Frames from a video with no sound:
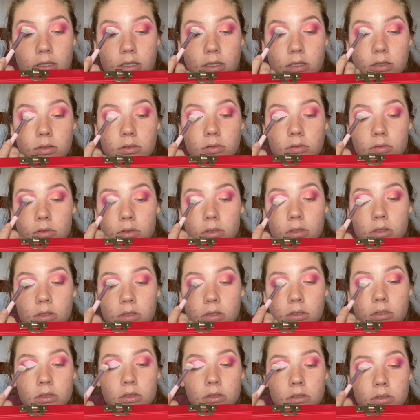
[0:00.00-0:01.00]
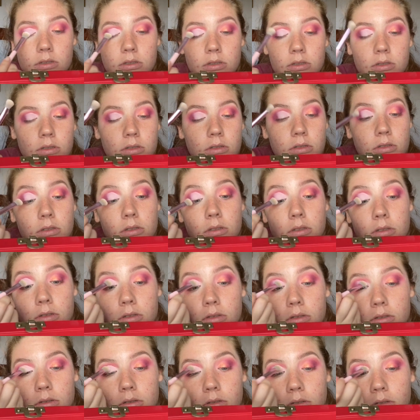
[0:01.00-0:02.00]
don't
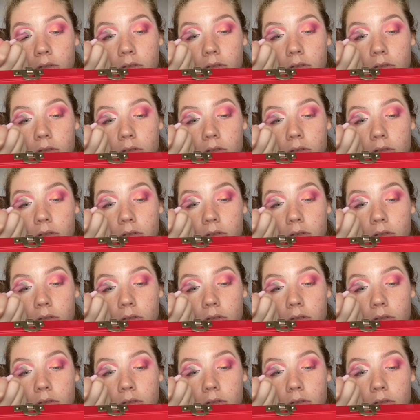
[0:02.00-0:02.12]
understand.